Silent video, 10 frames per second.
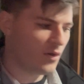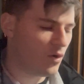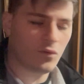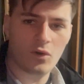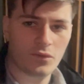
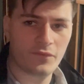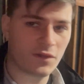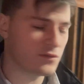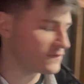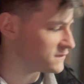all the
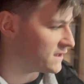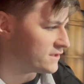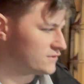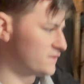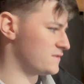vehicles,
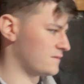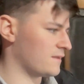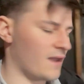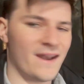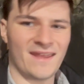and just
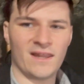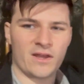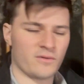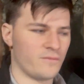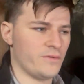kind of get
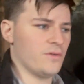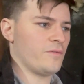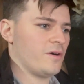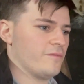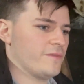like a review of all of